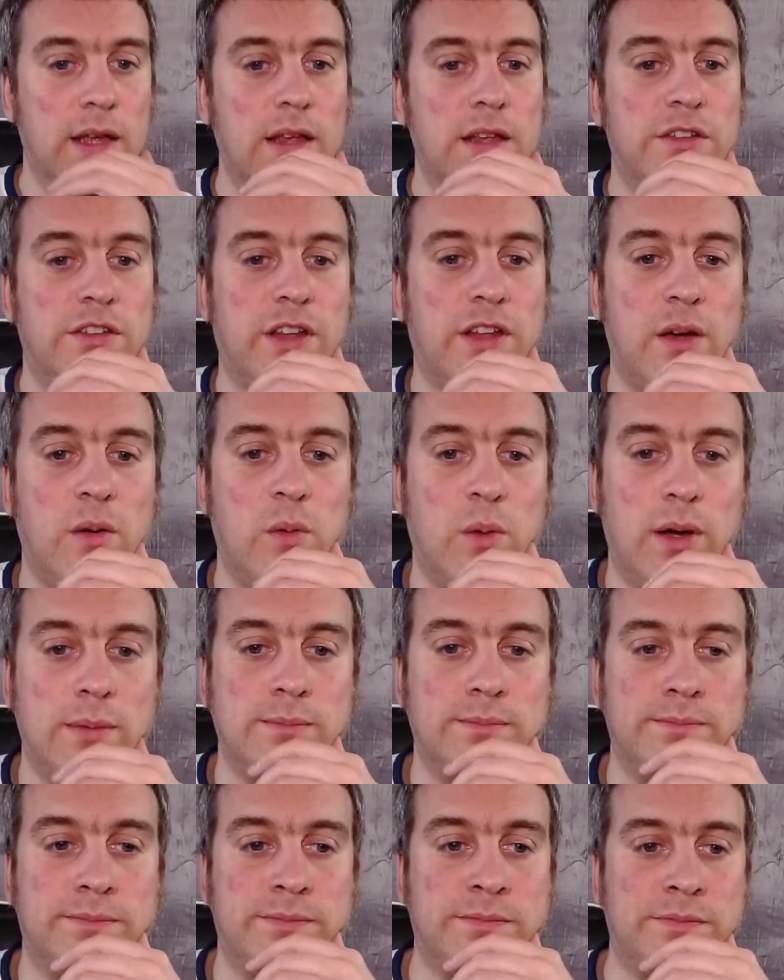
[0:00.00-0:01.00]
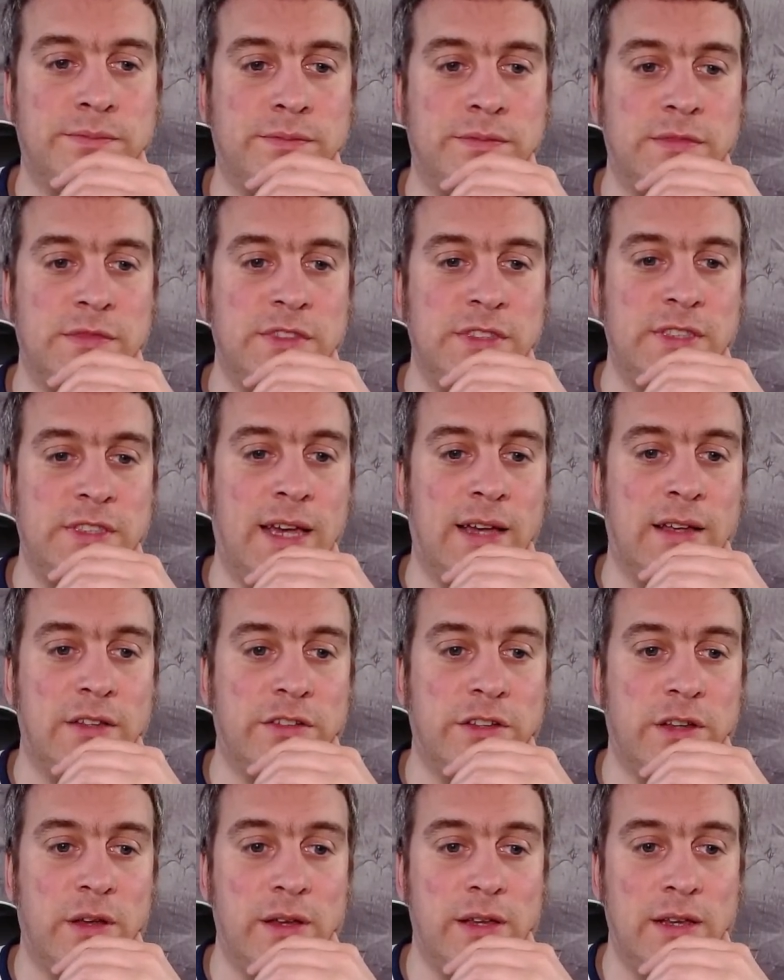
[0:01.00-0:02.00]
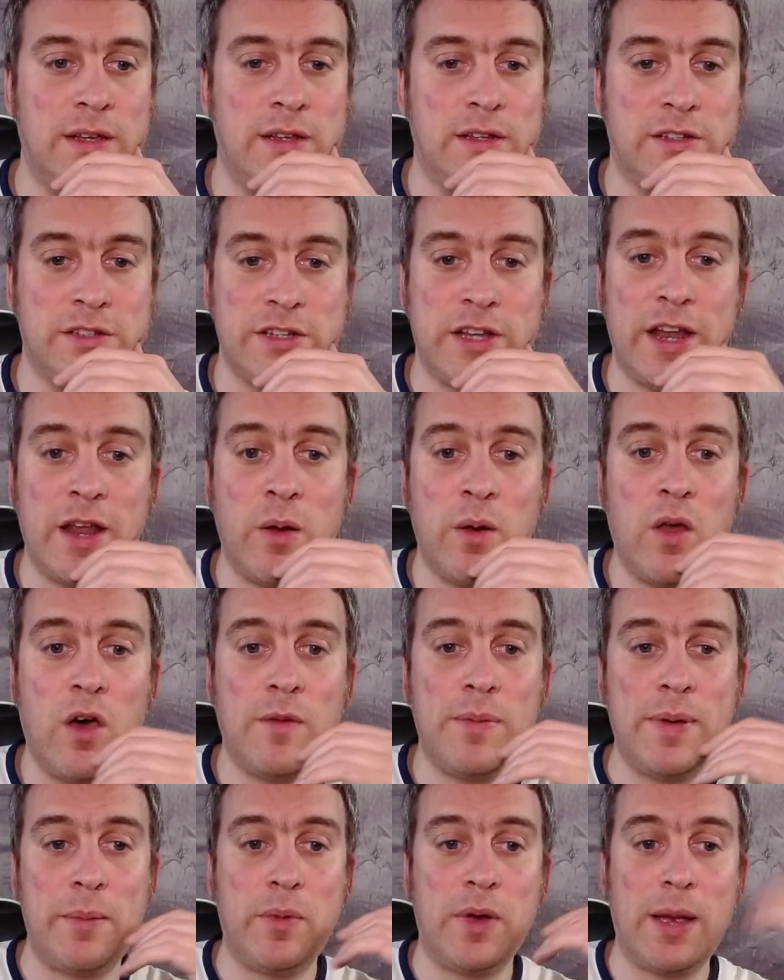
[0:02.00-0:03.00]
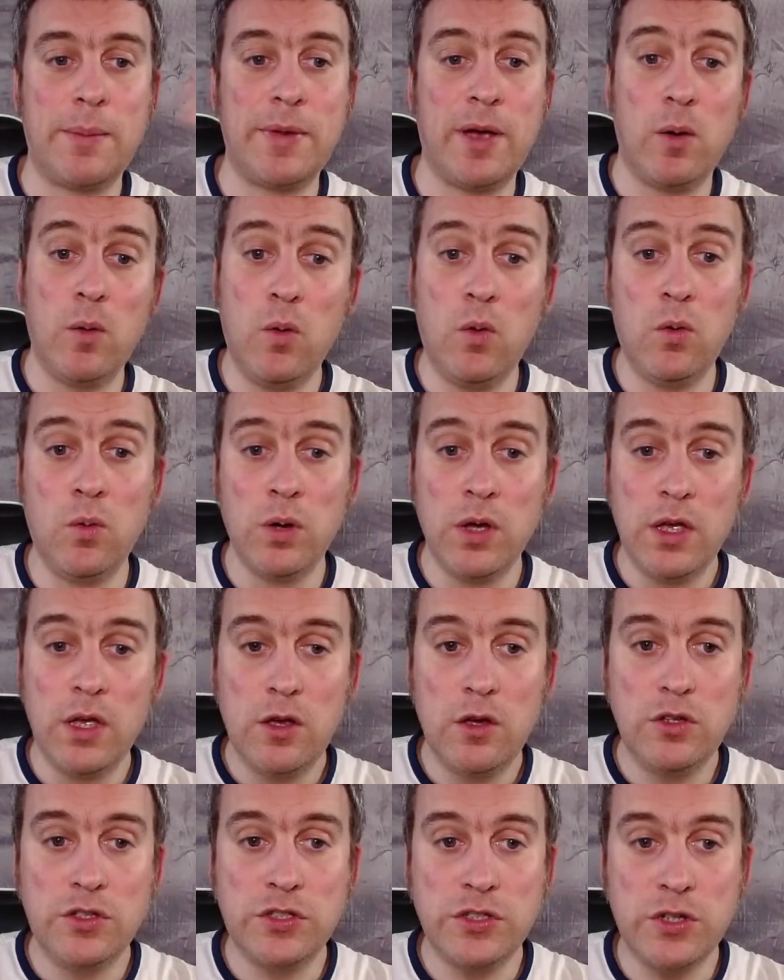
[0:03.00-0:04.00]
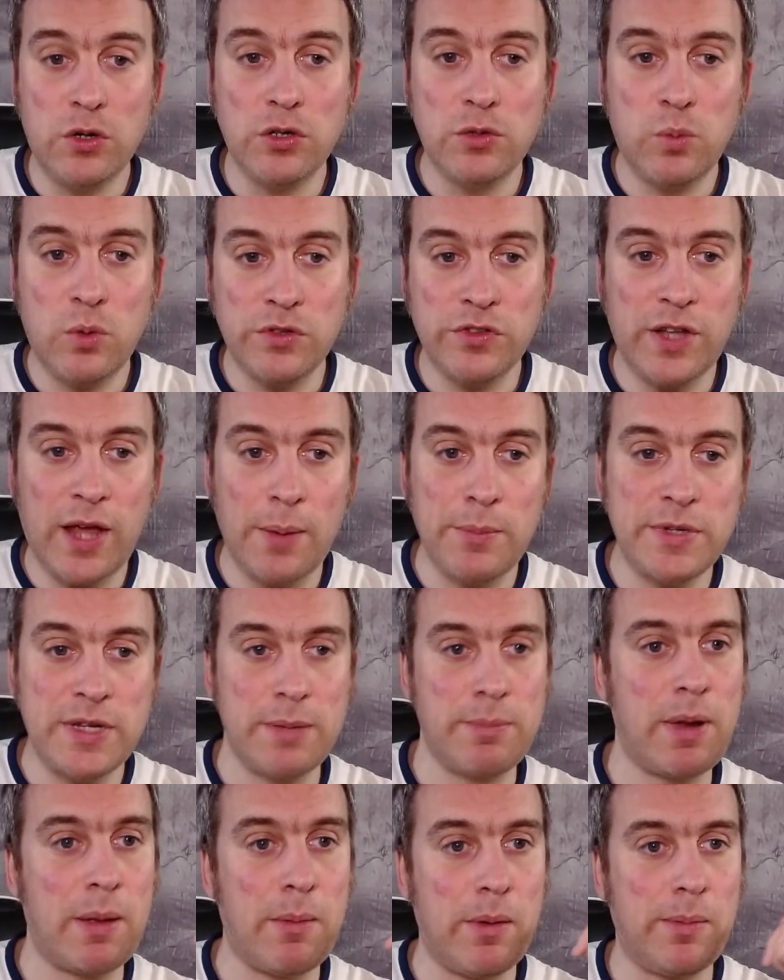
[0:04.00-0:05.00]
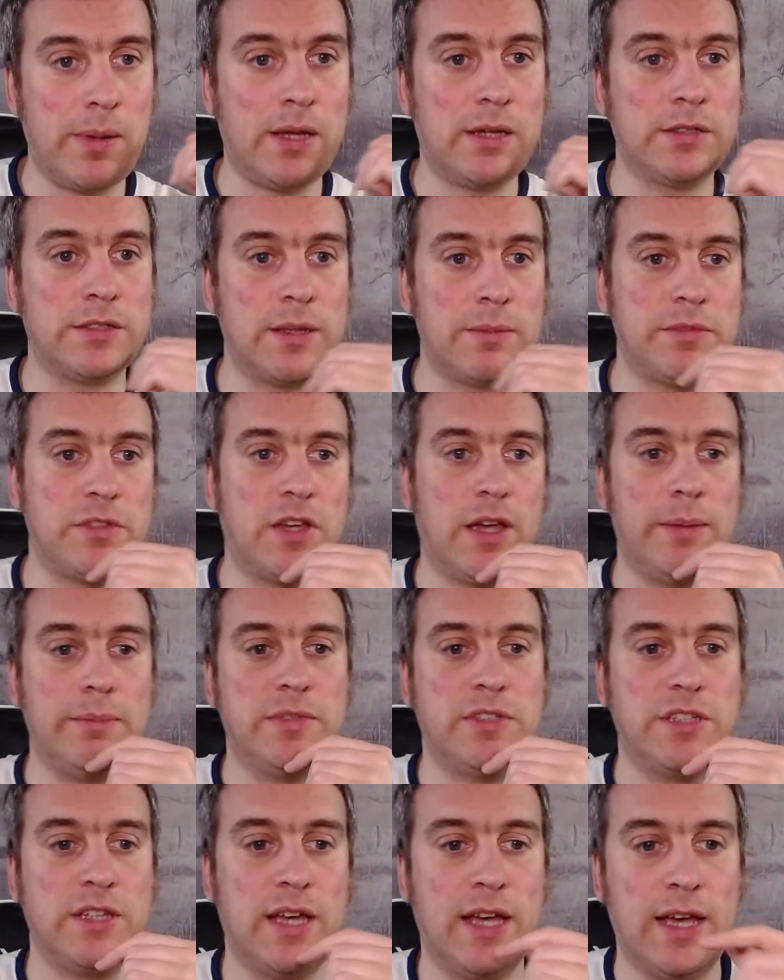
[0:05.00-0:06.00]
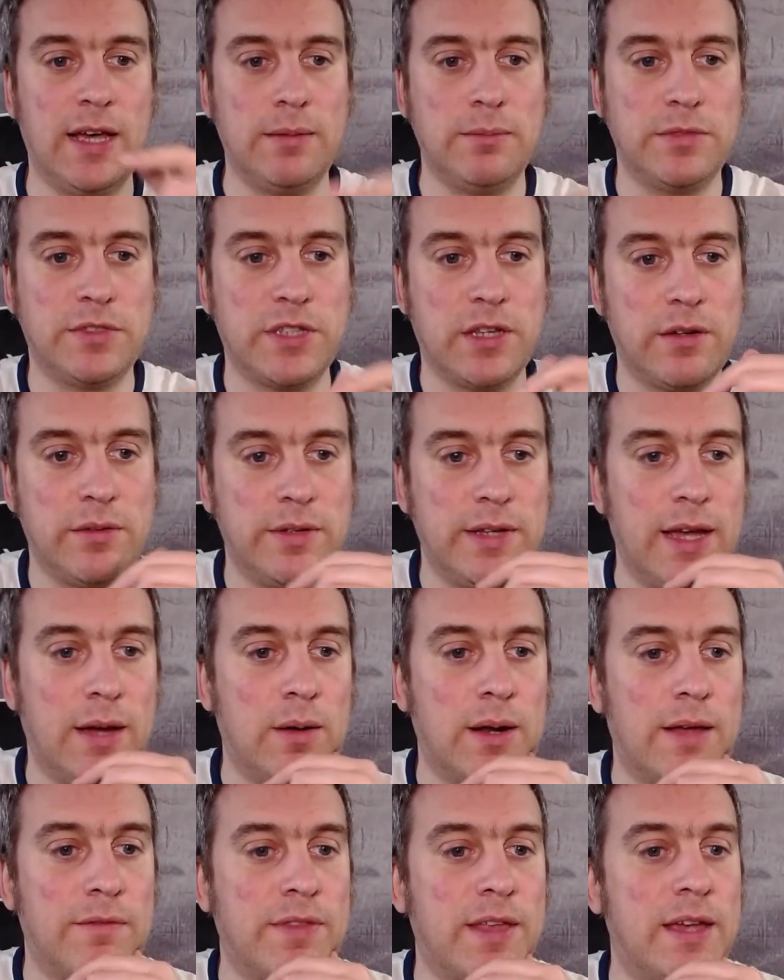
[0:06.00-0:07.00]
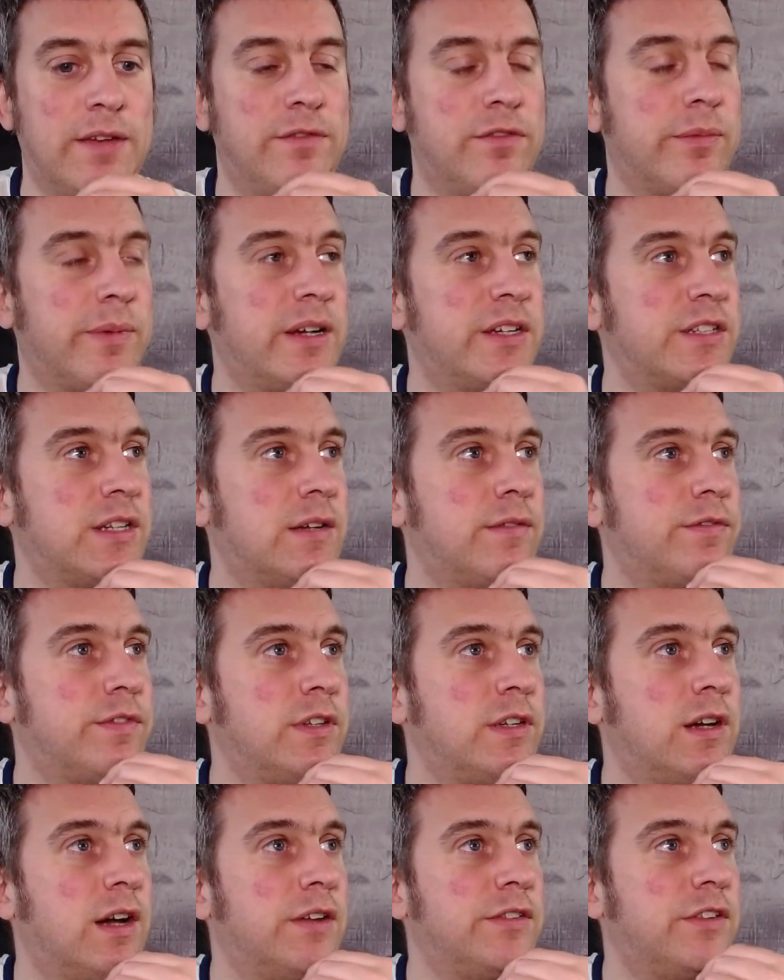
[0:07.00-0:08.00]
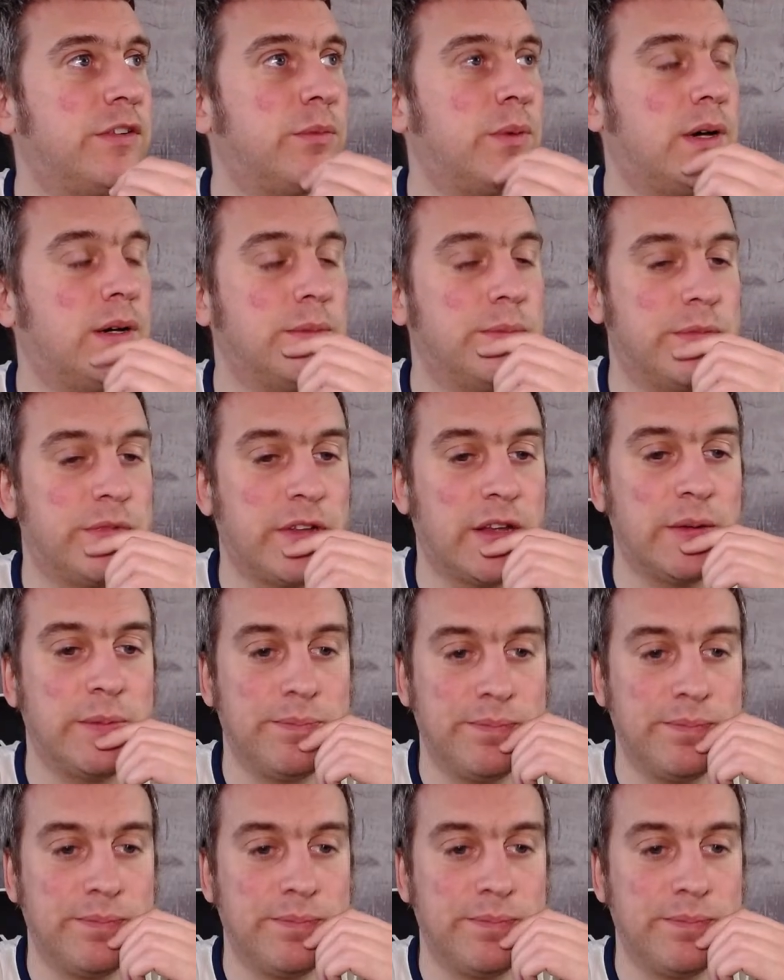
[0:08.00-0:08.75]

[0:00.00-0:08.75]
So yeah, so I know a lot of people come and go, oh, who scored, what time is it, blah blah blah sometimes. So yeah, I'll have that information up for you guys as well. So